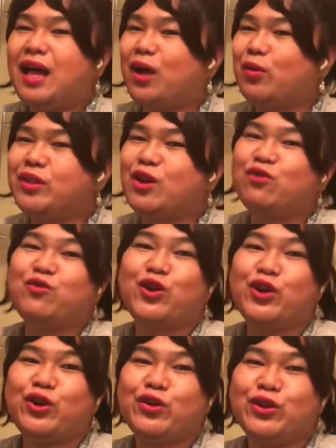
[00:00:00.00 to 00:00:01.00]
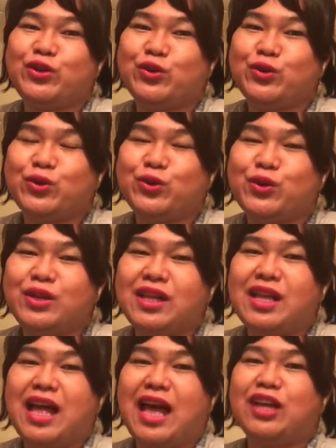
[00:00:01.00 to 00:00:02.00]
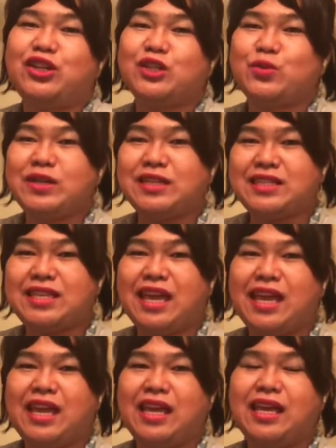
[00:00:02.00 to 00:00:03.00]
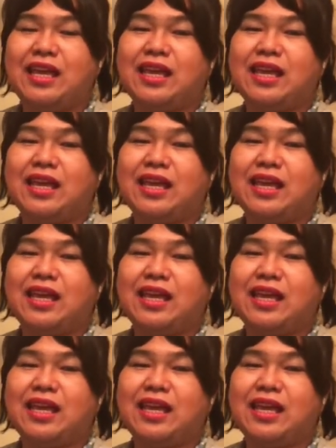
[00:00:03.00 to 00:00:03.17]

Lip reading: without further ado, I just wanna say